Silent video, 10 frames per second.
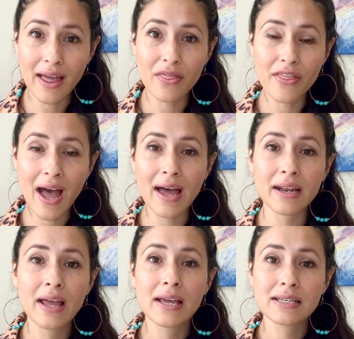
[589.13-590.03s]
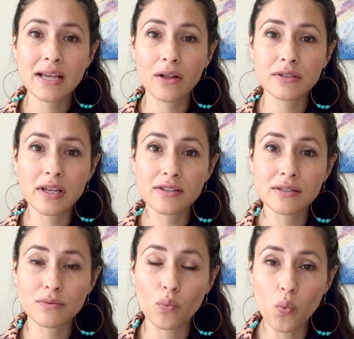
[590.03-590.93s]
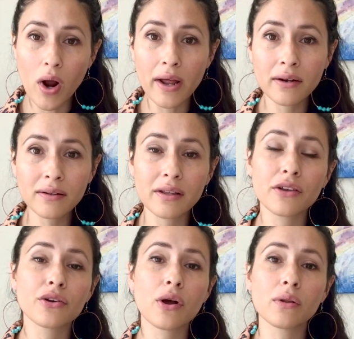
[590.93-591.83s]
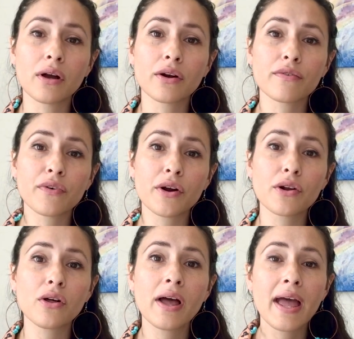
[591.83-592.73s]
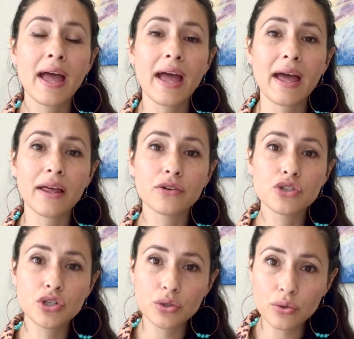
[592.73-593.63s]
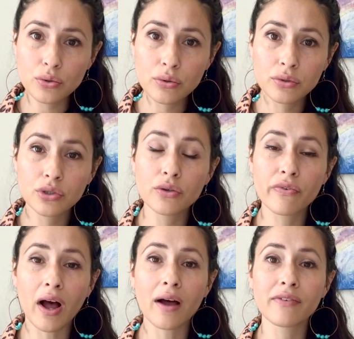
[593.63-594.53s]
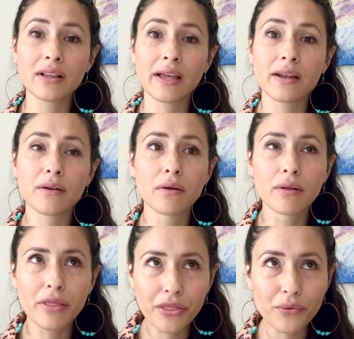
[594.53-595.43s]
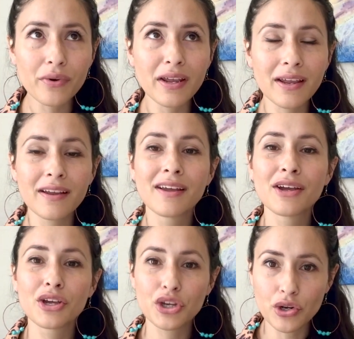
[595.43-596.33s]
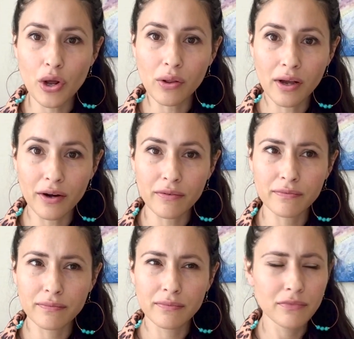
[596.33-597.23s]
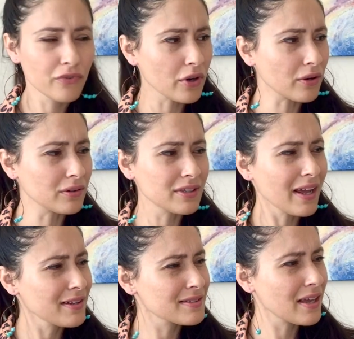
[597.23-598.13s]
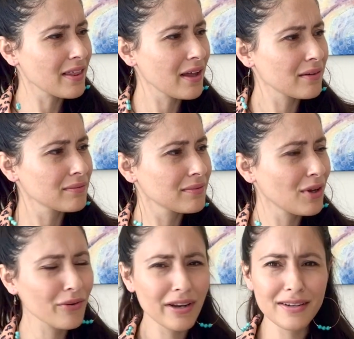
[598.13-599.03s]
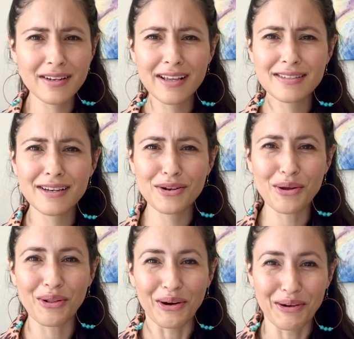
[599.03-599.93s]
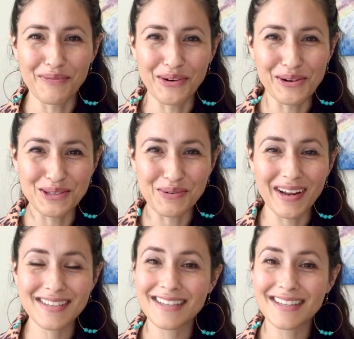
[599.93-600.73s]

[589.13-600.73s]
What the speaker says: And that tells us, one, that you're no longer fertile, and 2, you've ovulated, 3, you're no longer fertile. Did I say that already? Did I say no longer fertile twice?